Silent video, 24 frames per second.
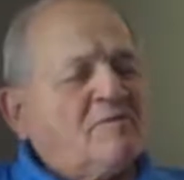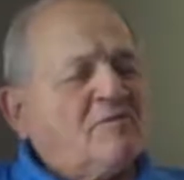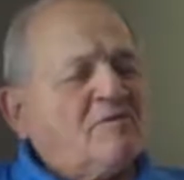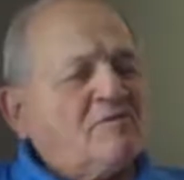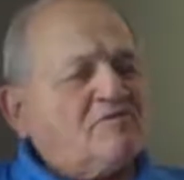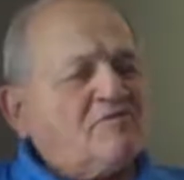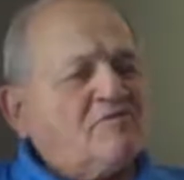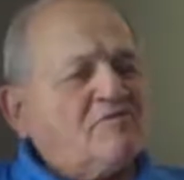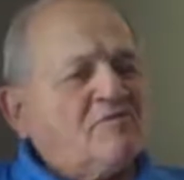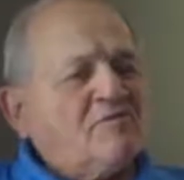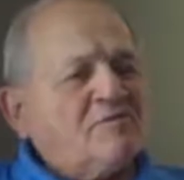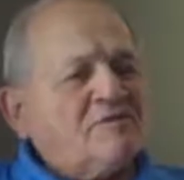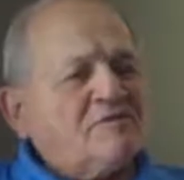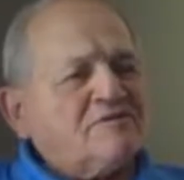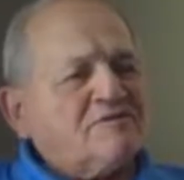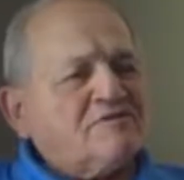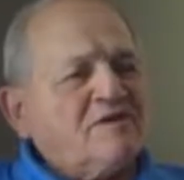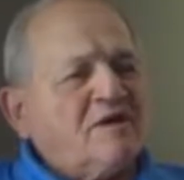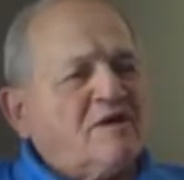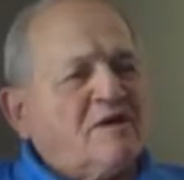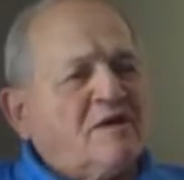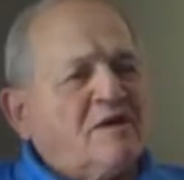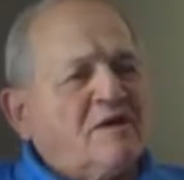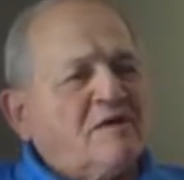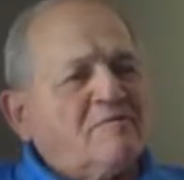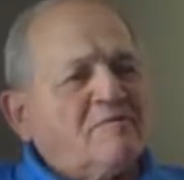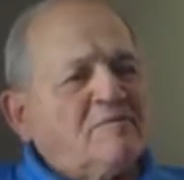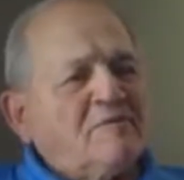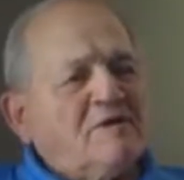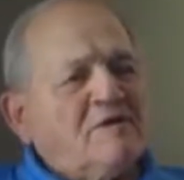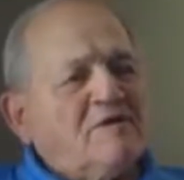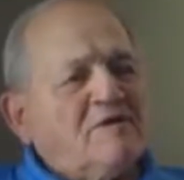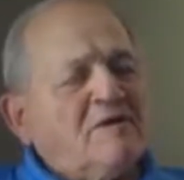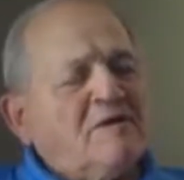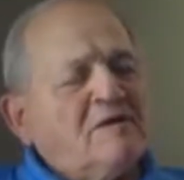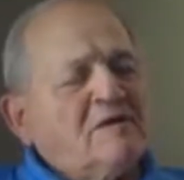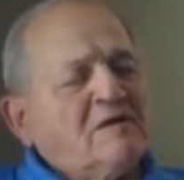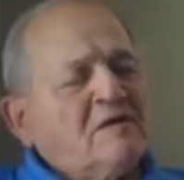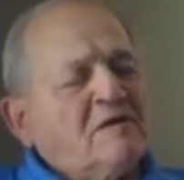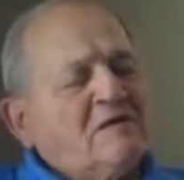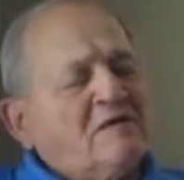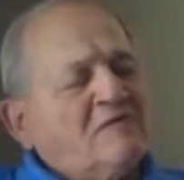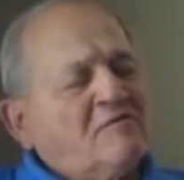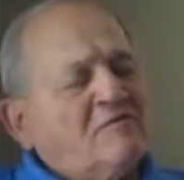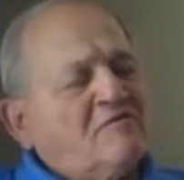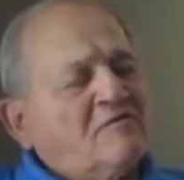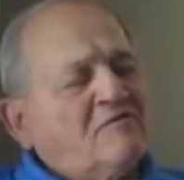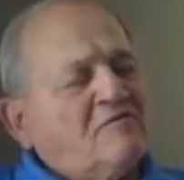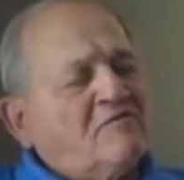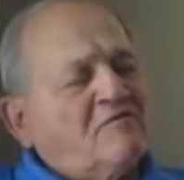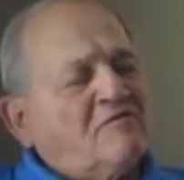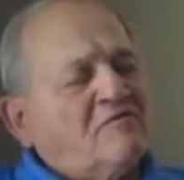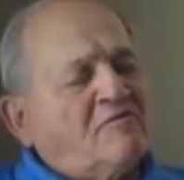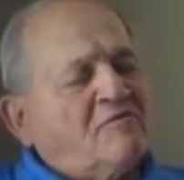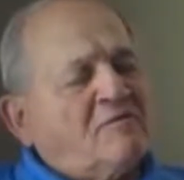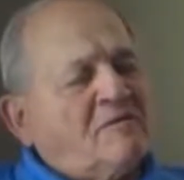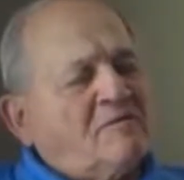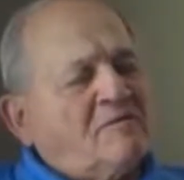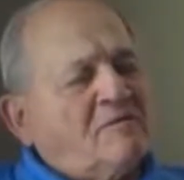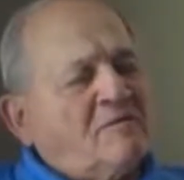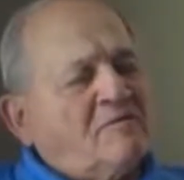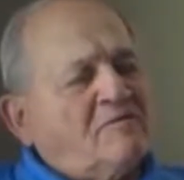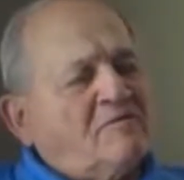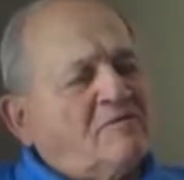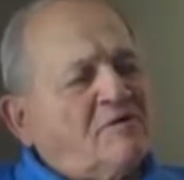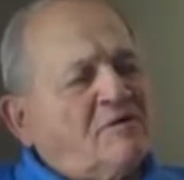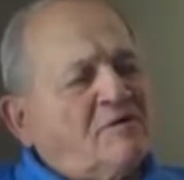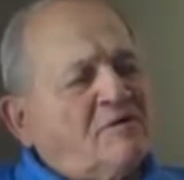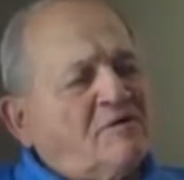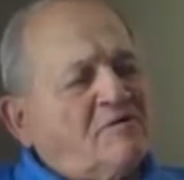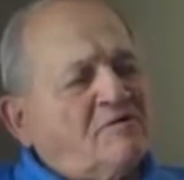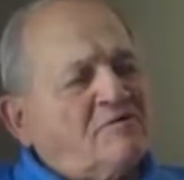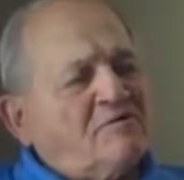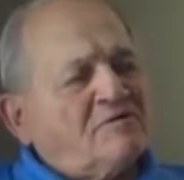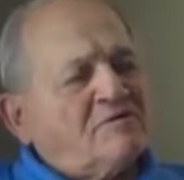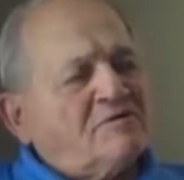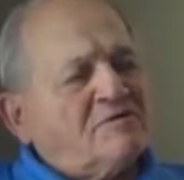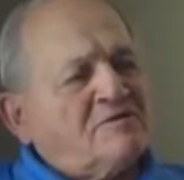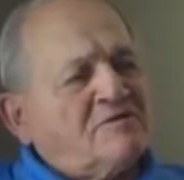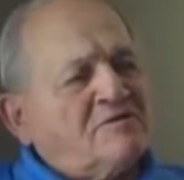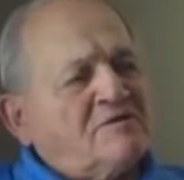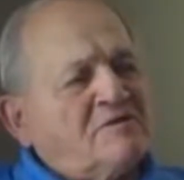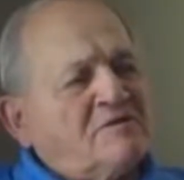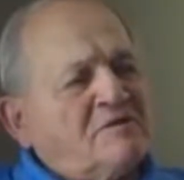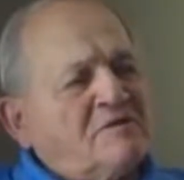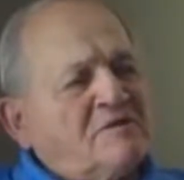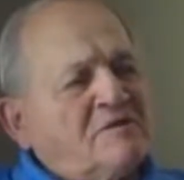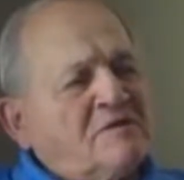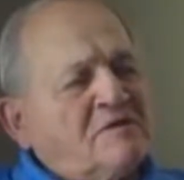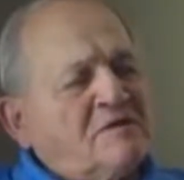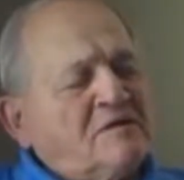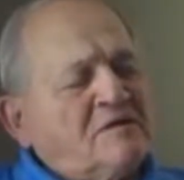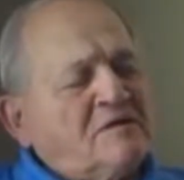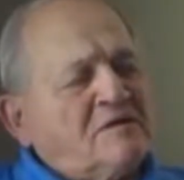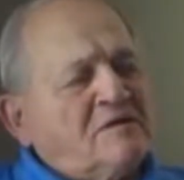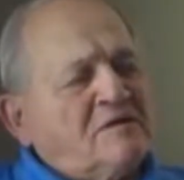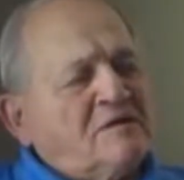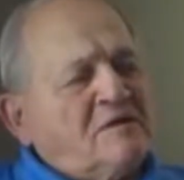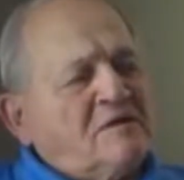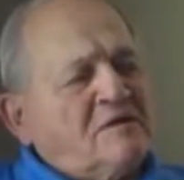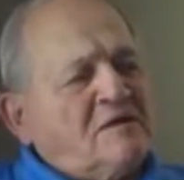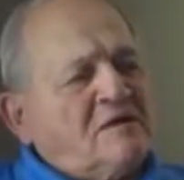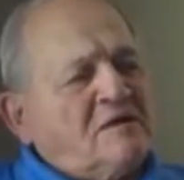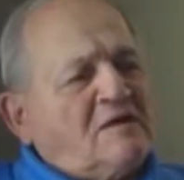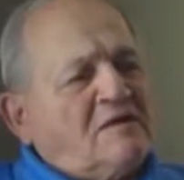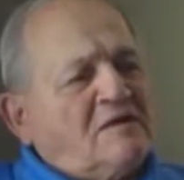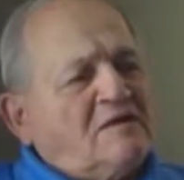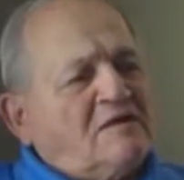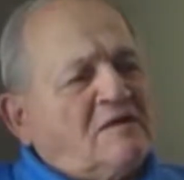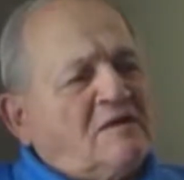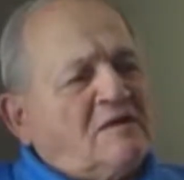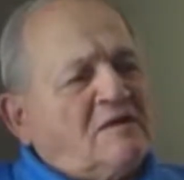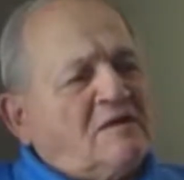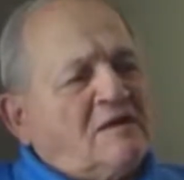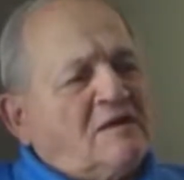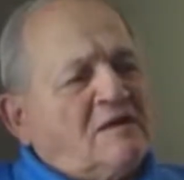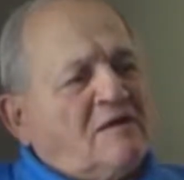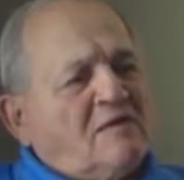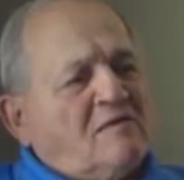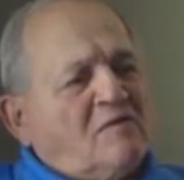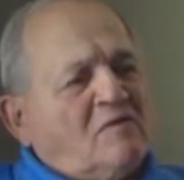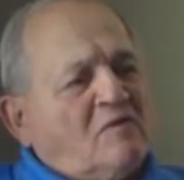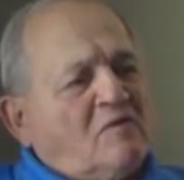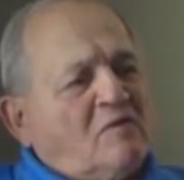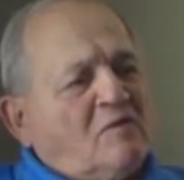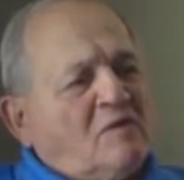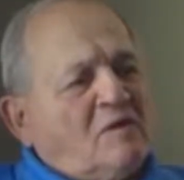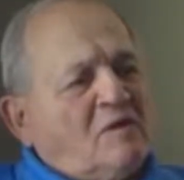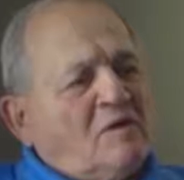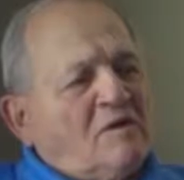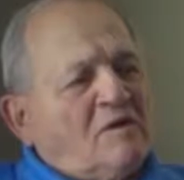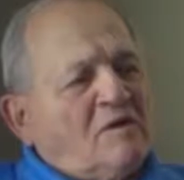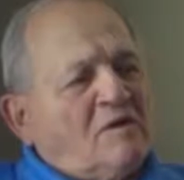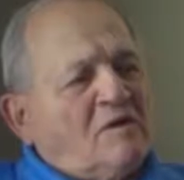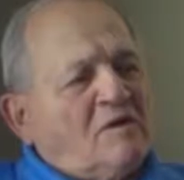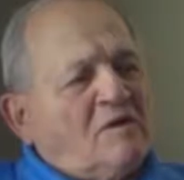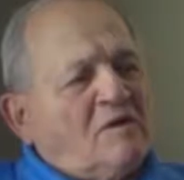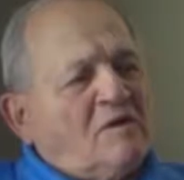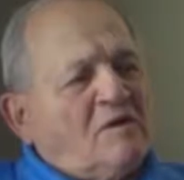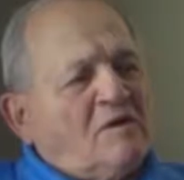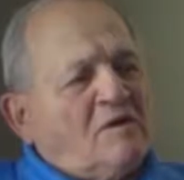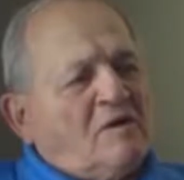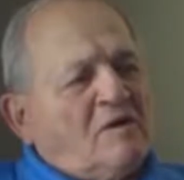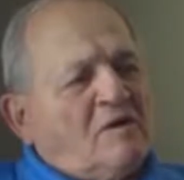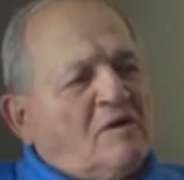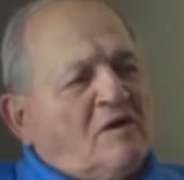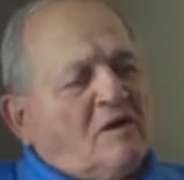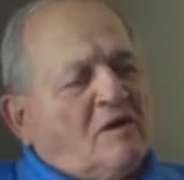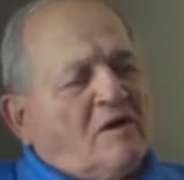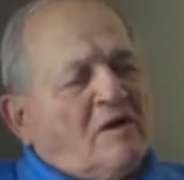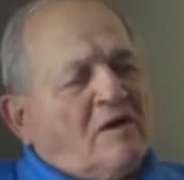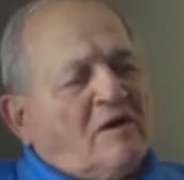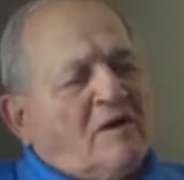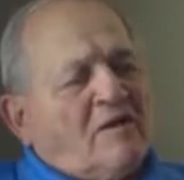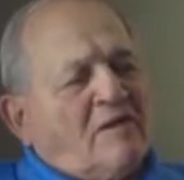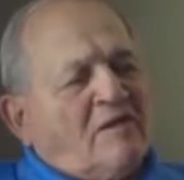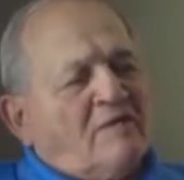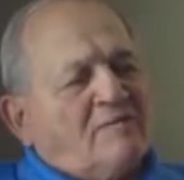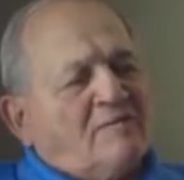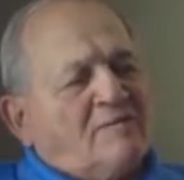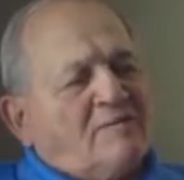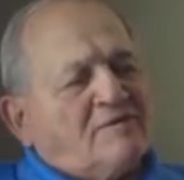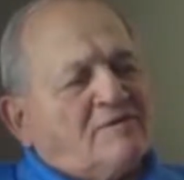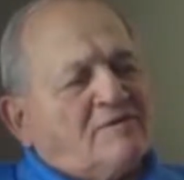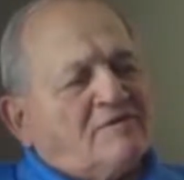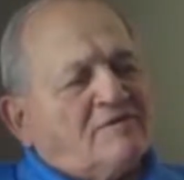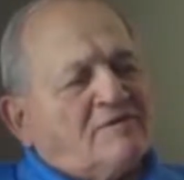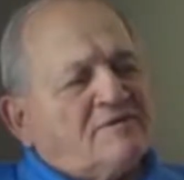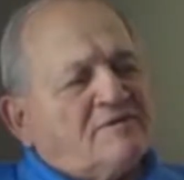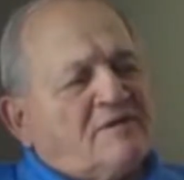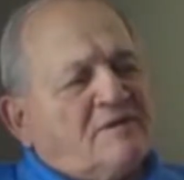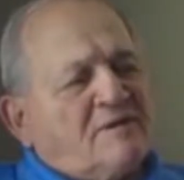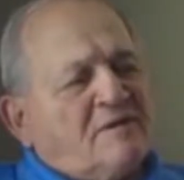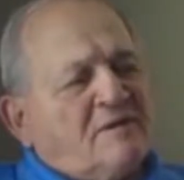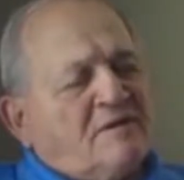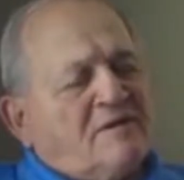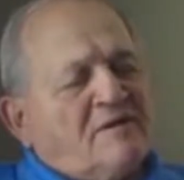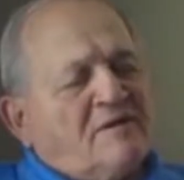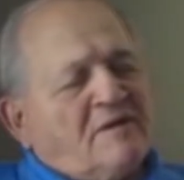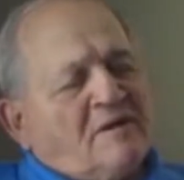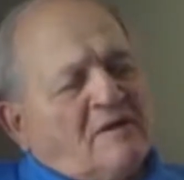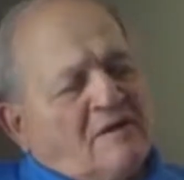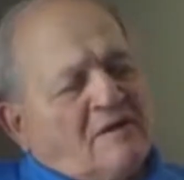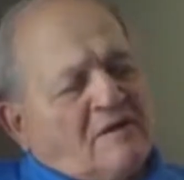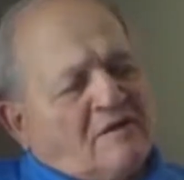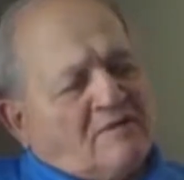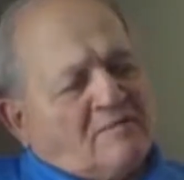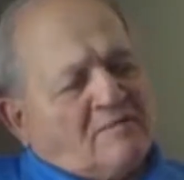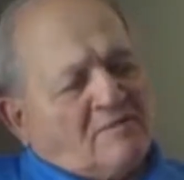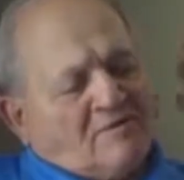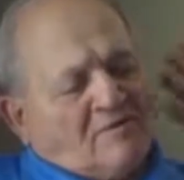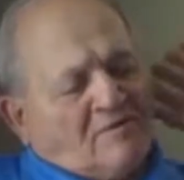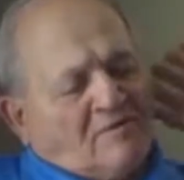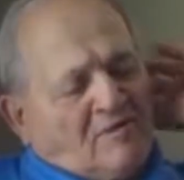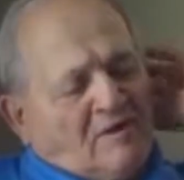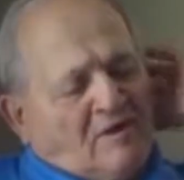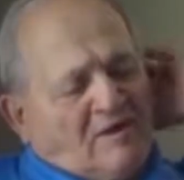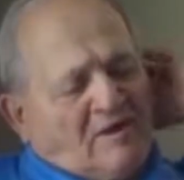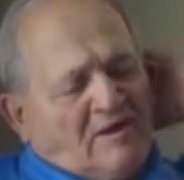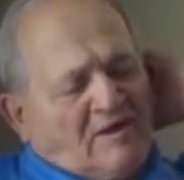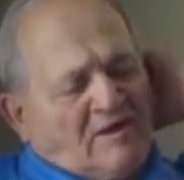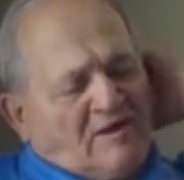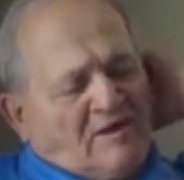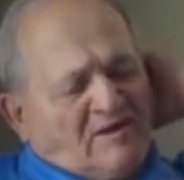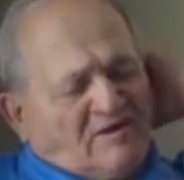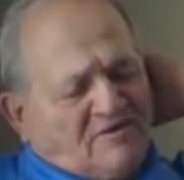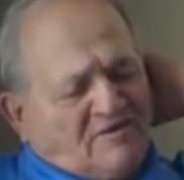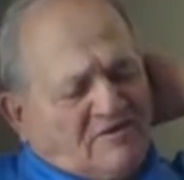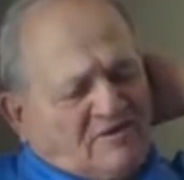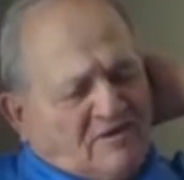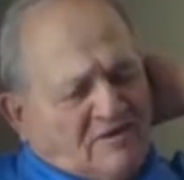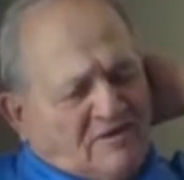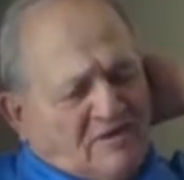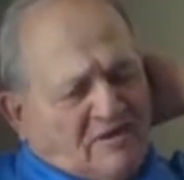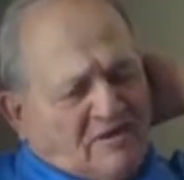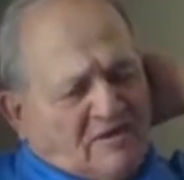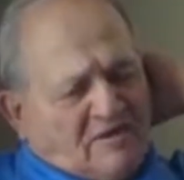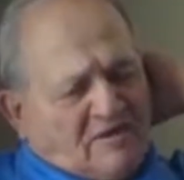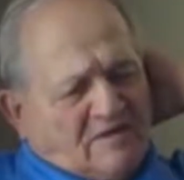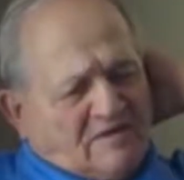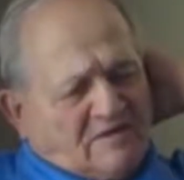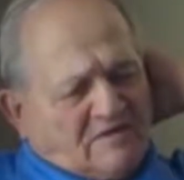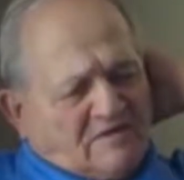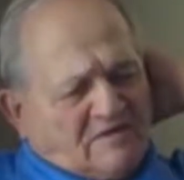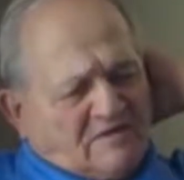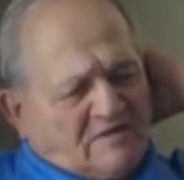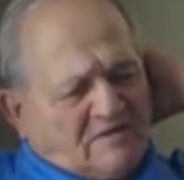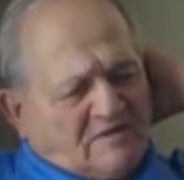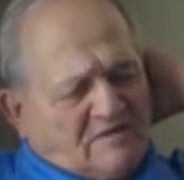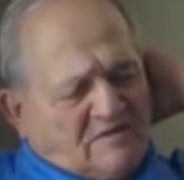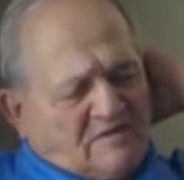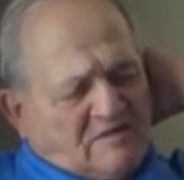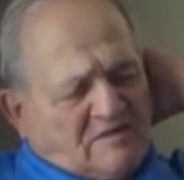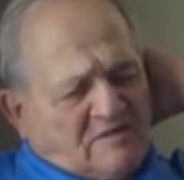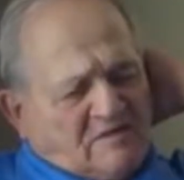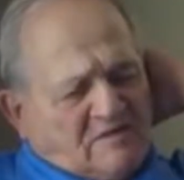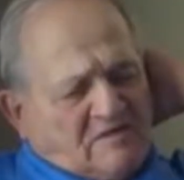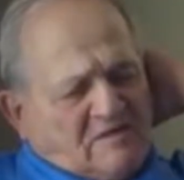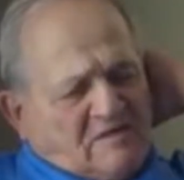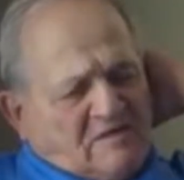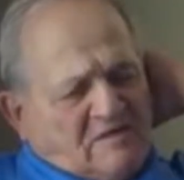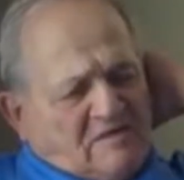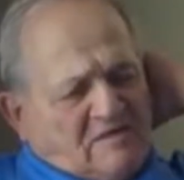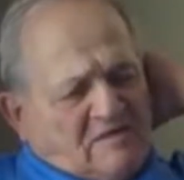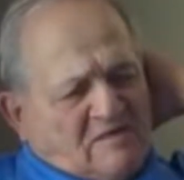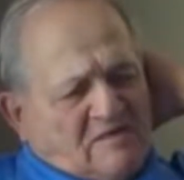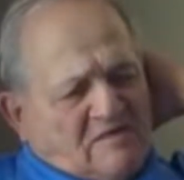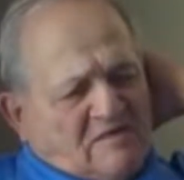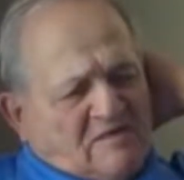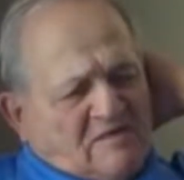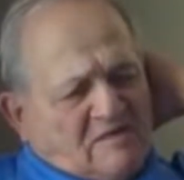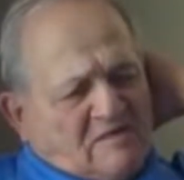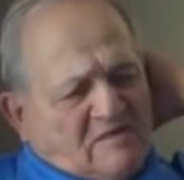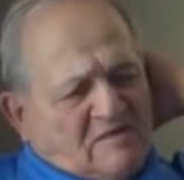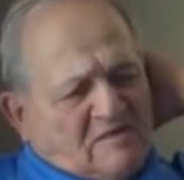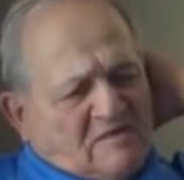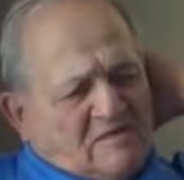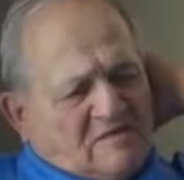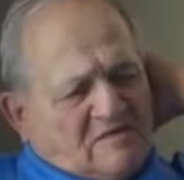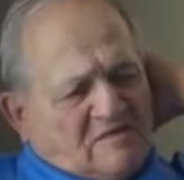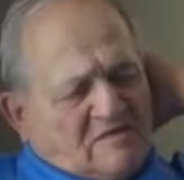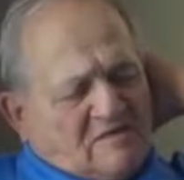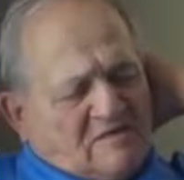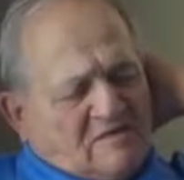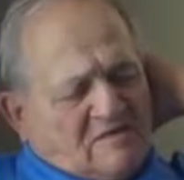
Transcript: commercial real estate company for a number of years, and then I got out of the business in the middle 80s, I guess, and